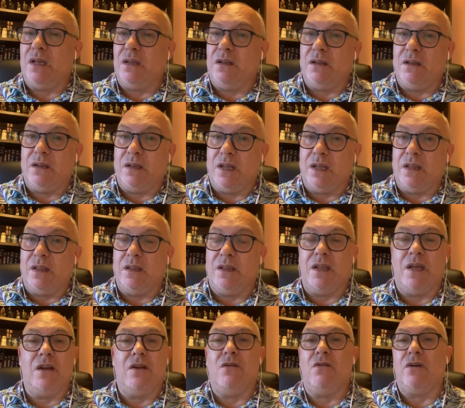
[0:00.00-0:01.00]
then
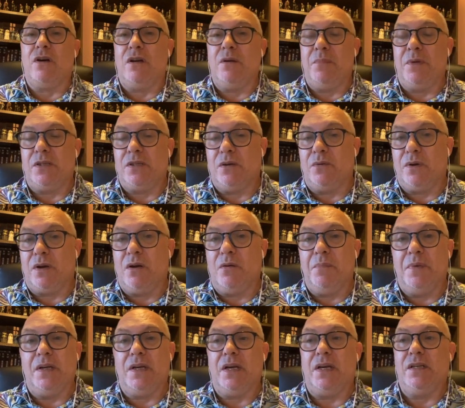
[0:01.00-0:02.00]
they're not going to be so
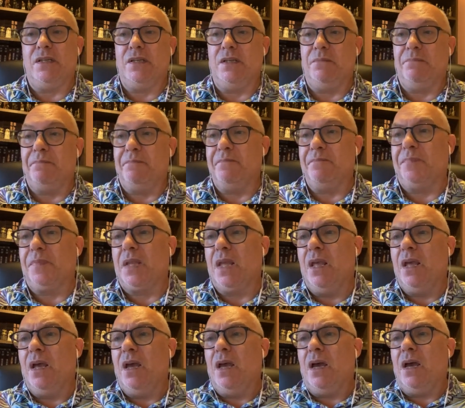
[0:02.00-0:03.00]
accommodating
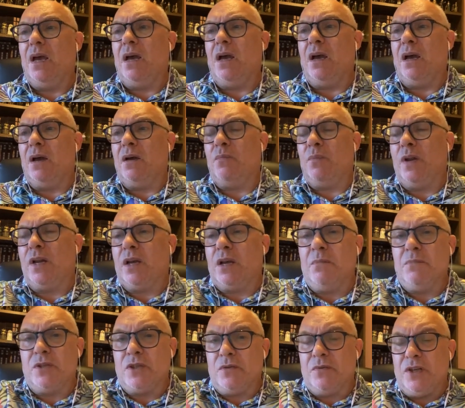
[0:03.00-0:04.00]
when
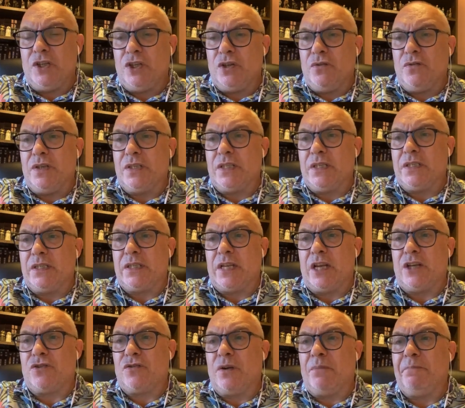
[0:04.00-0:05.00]
it comes to insurance,
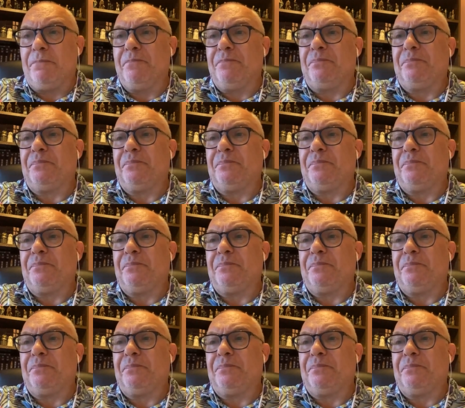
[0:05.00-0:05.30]
etc.